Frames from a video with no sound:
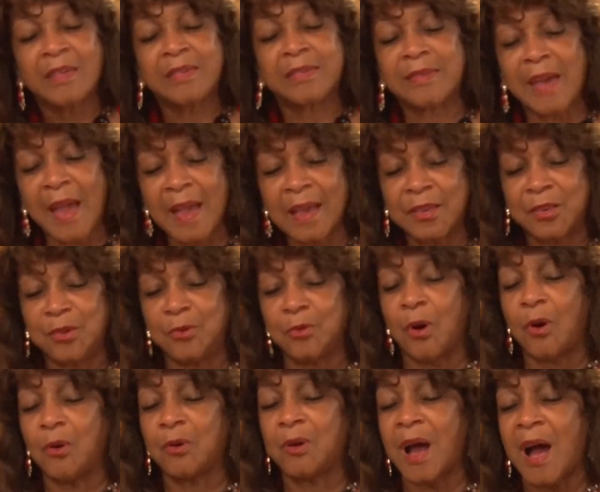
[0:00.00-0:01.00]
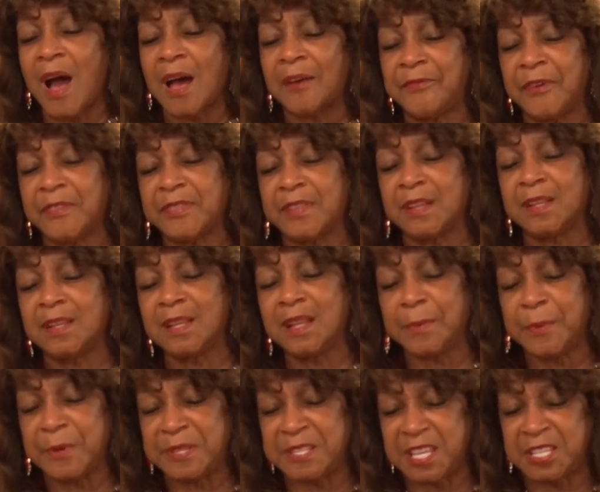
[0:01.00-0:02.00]
Thank you, oh God, for the
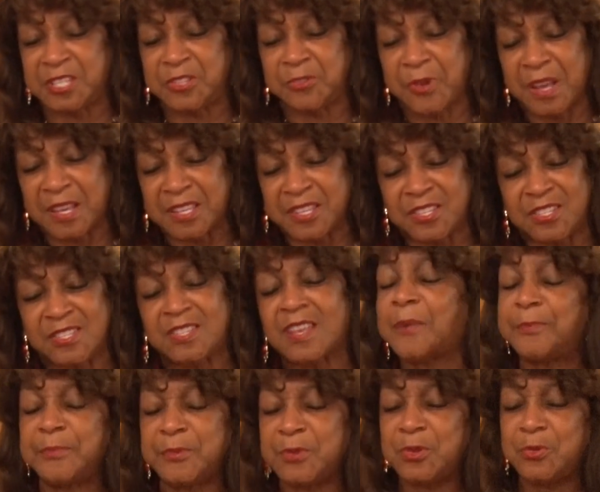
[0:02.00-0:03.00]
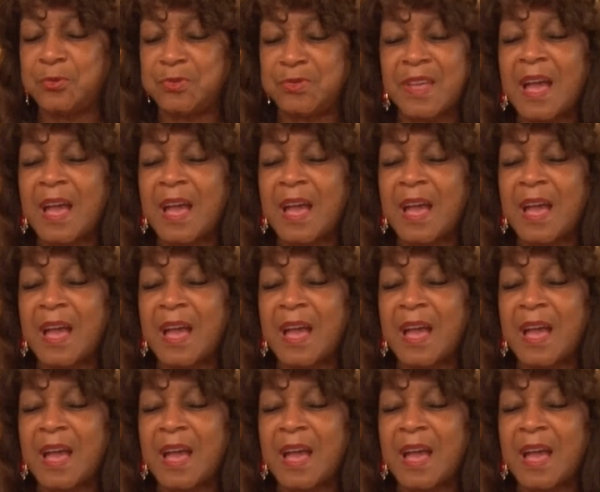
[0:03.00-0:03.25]
liberty to accept you.